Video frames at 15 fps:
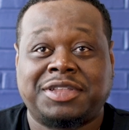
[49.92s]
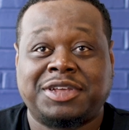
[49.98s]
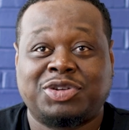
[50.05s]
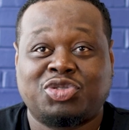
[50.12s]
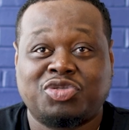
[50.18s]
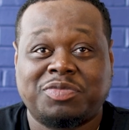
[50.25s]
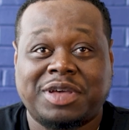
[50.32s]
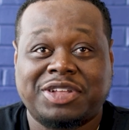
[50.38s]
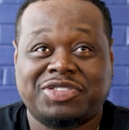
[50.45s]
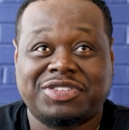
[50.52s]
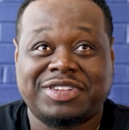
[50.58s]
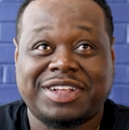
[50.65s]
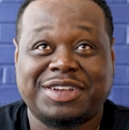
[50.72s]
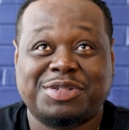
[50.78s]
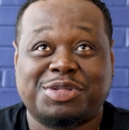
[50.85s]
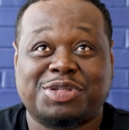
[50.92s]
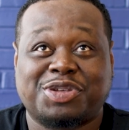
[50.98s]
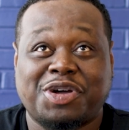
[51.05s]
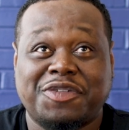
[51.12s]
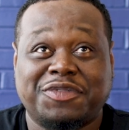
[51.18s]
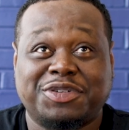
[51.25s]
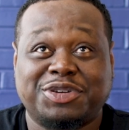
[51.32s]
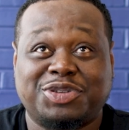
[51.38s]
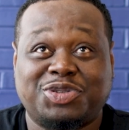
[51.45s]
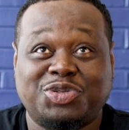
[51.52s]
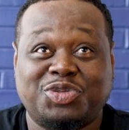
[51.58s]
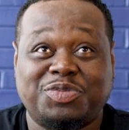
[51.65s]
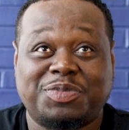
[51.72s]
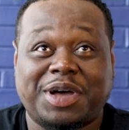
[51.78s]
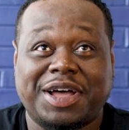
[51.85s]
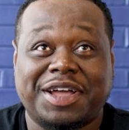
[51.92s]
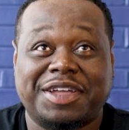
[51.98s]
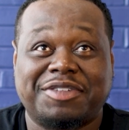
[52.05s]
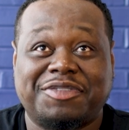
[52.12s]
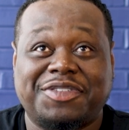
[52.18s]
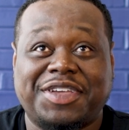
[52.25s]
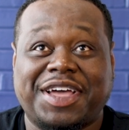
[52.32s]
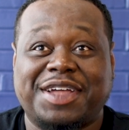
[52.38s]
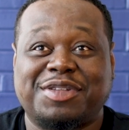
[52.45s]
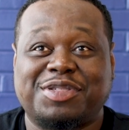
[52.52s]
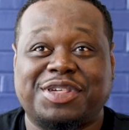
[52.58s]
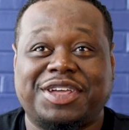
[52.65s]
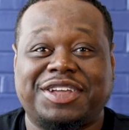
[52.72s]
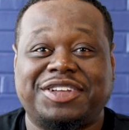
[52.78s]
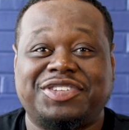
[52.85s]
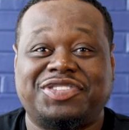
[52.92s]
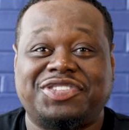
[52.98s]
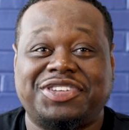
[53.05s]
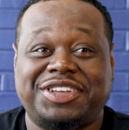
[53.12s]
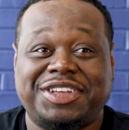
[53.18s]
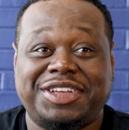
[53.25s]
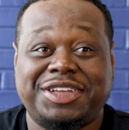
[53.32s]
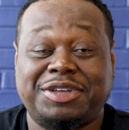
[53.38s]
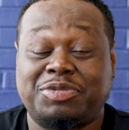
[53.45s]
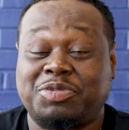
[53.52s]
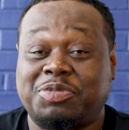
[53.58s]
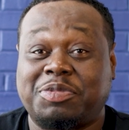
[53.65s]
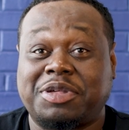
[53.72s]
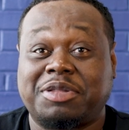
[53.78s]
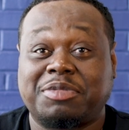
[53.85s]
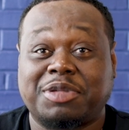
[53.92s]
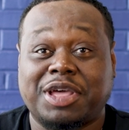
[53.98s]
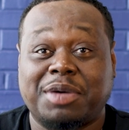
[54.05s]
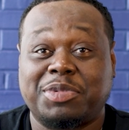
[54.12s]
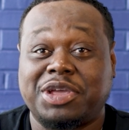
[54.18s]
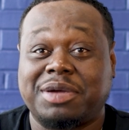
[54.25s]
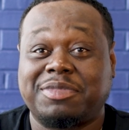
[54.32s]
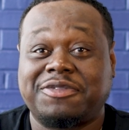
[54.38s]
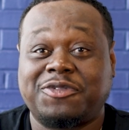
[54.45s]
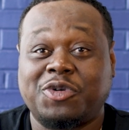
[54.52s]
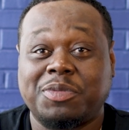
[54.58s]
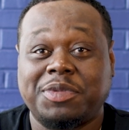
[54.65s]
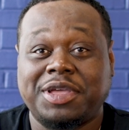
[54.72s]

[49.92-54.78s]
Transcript: Dare to Imagine I discovered to my fiance. she been coming here before